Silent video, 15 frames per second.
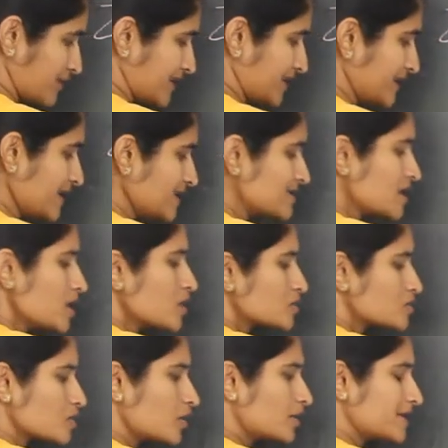that is
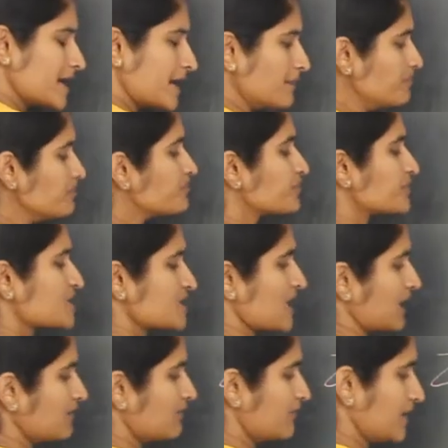sodium
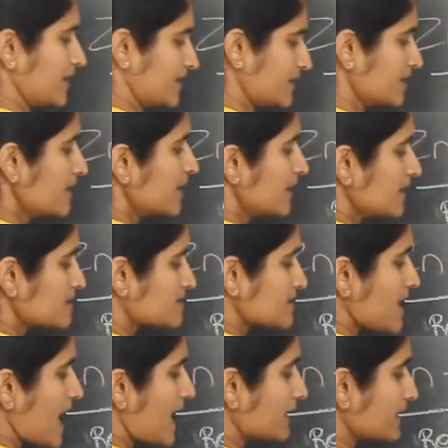sulfate, is
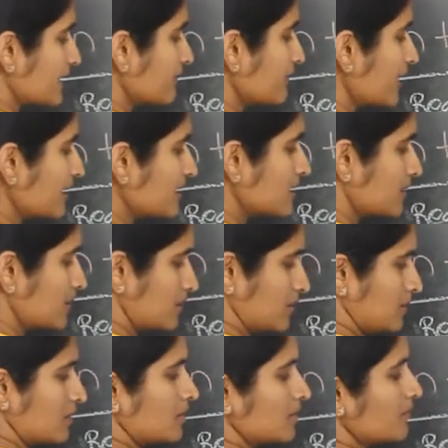reacting with
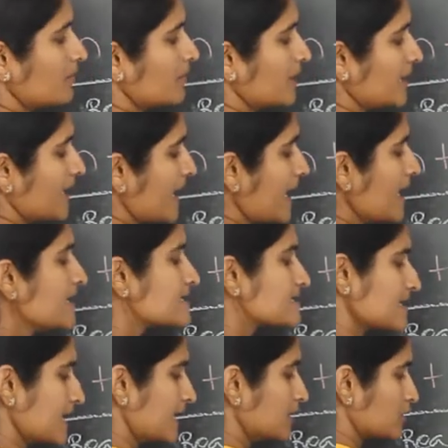
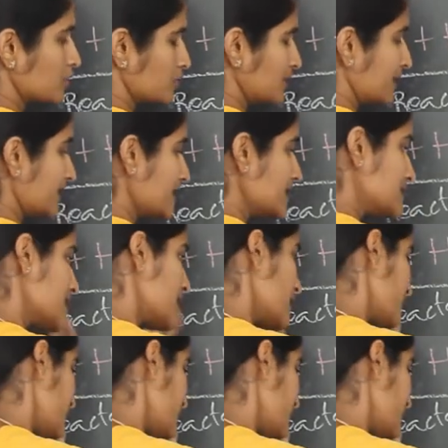BaCl2, that is